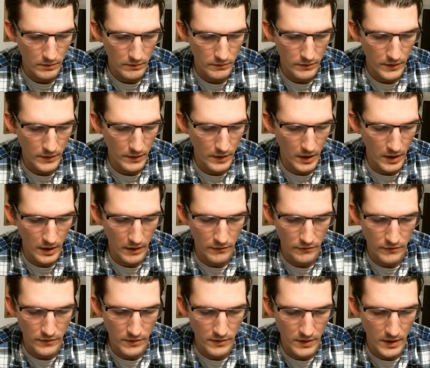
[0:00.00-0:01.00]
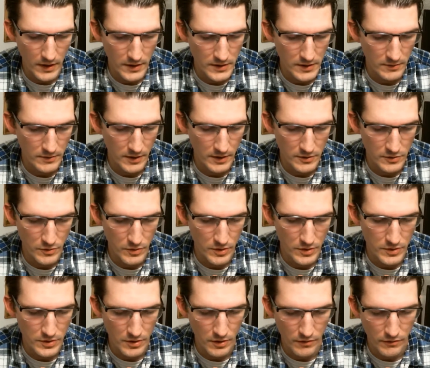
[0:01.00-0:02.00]
Father God, I feel like sometimes we are
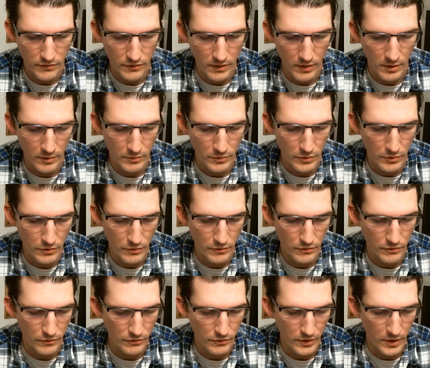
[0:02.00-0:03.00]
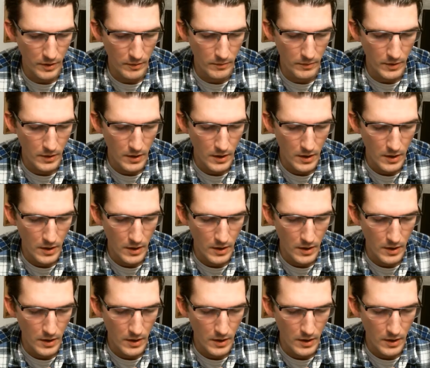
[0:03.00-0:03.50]
so far removed from